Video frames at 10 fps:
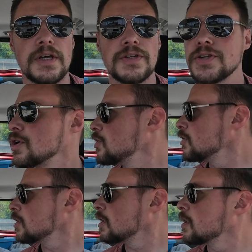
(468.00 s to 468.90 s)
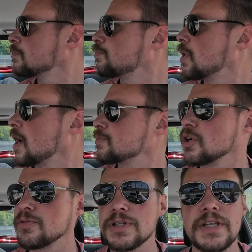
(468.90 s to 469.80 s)
So popped
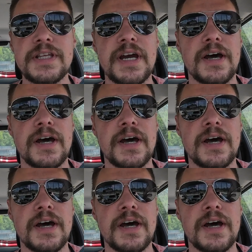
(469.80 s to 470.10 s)
over to the